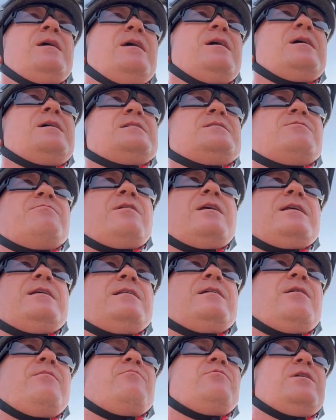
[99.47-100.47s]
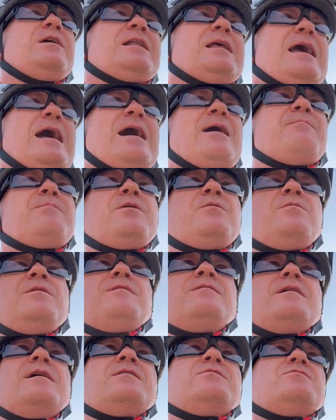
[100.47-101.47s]
Is there any that I'm really happy
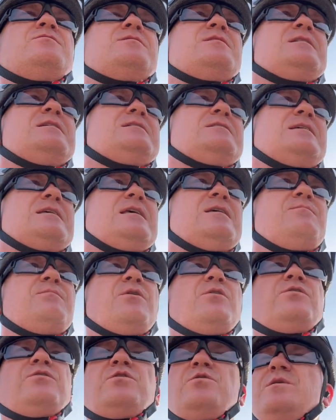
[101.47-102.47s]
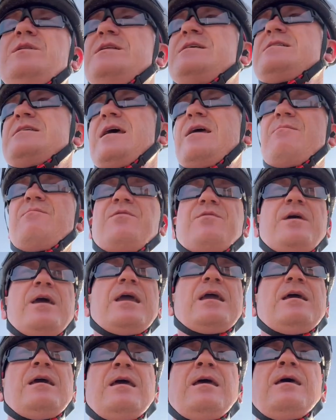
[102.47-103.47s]
with that I just need to keep on doing the same
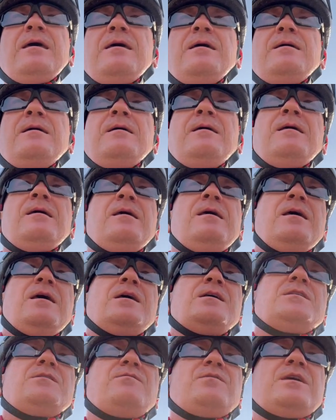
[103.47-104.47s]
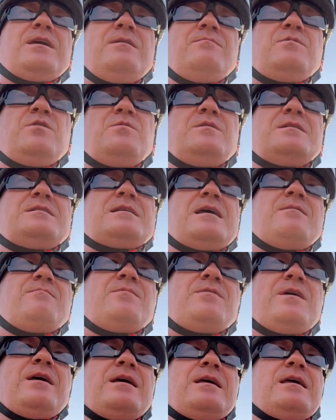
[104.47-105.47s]
thing? So if you keep doing the same
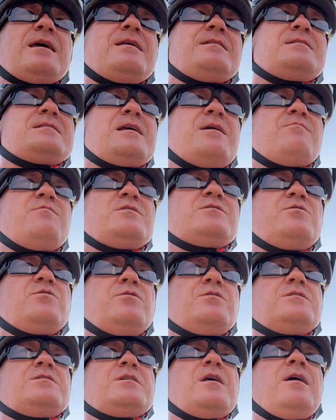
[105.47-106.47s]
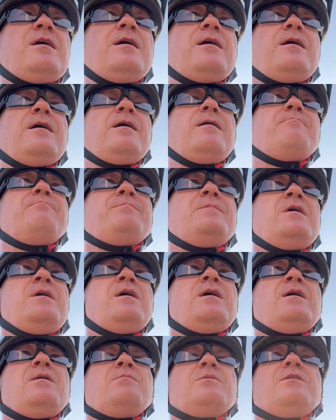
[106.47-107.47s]
thing, you get the same results.
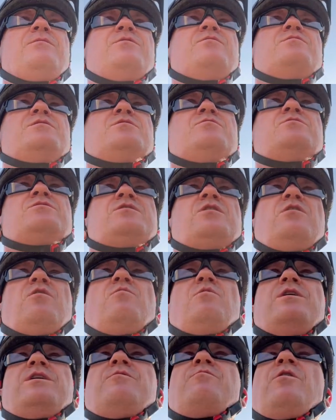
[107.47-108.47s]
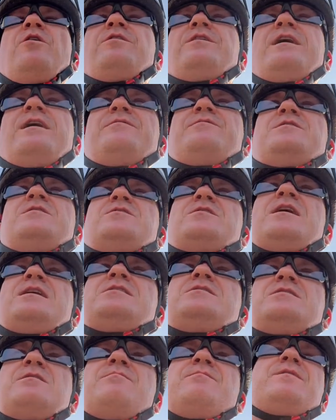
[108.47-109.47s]
But if the results are not what you want, you have to
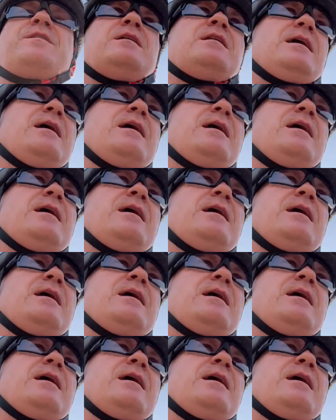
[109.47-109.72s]
change something.